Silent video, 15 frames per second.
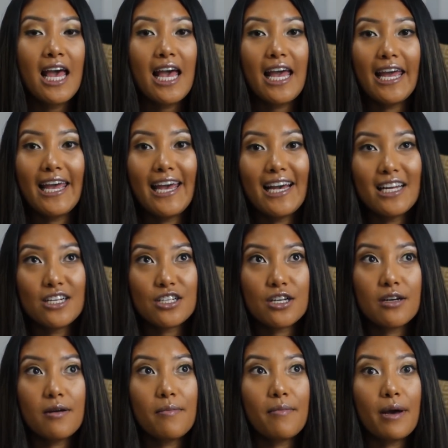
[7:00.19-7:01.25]
And
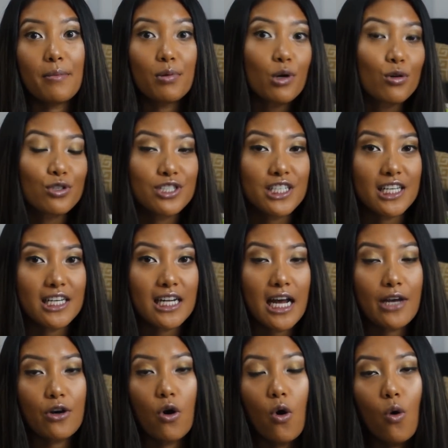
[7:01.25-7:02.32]
my protein,
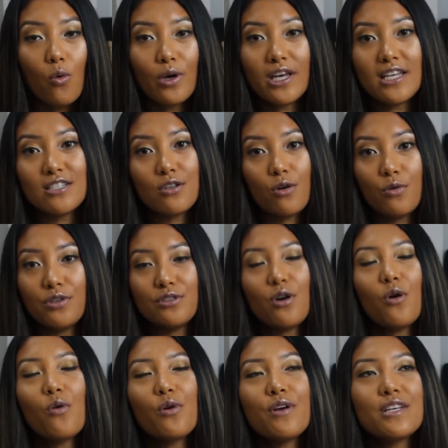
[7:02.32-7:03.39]
I always
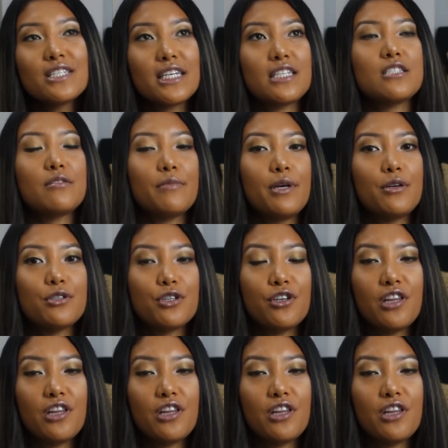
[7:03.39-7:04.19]
like to make sure